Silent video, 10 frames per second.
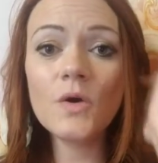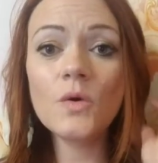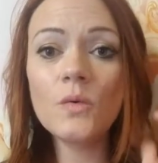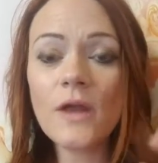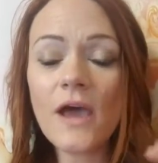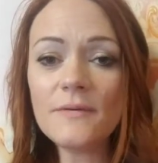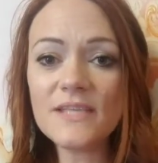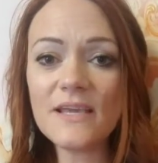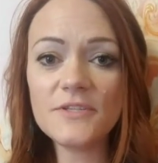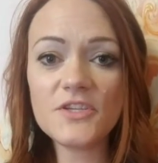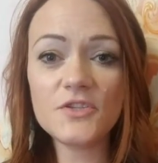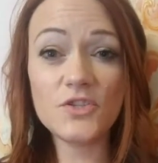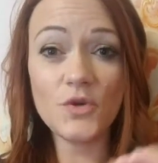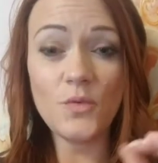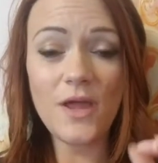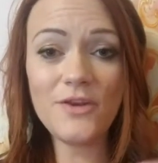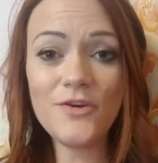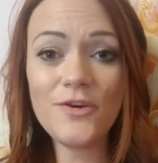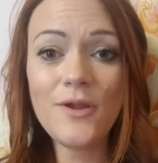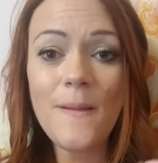When I was able to
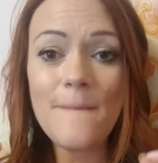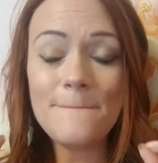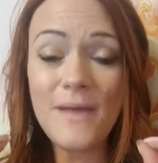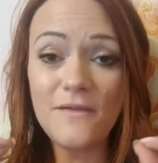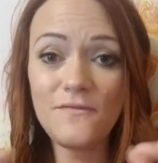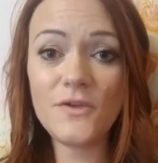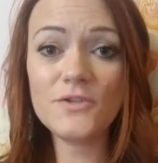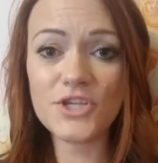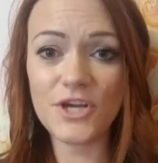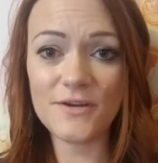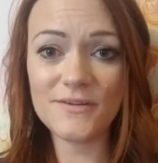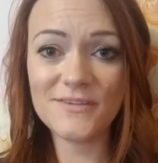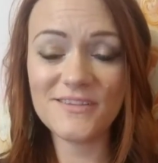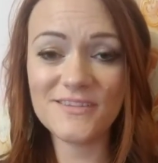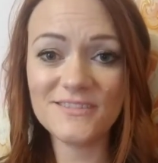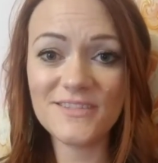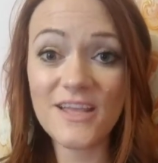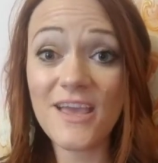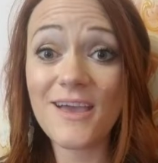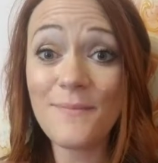surrender my future,
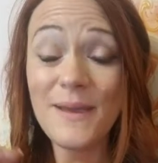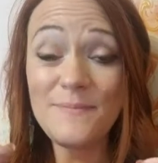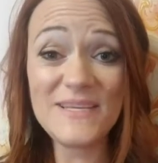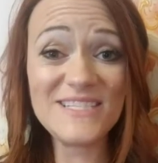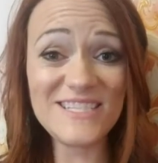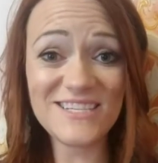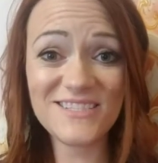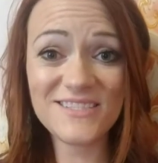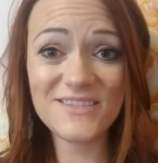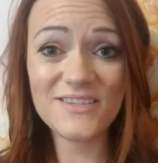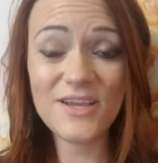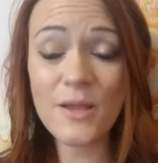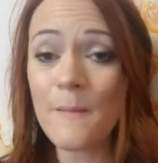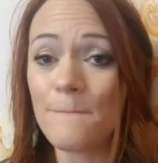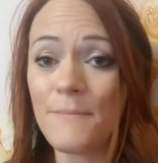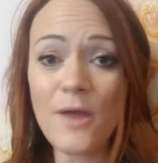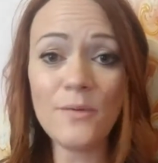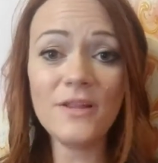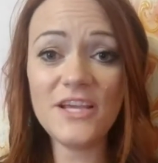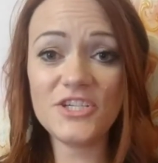my business, my
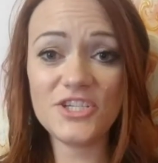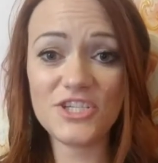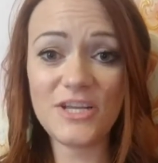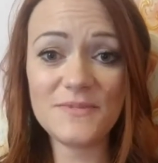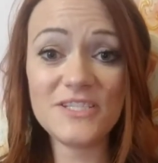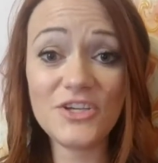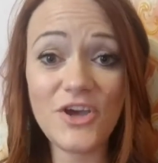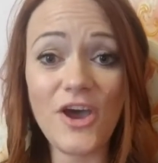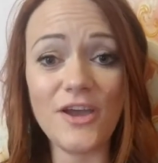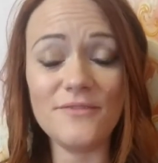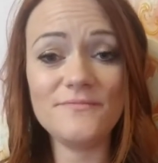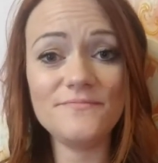relationships to God.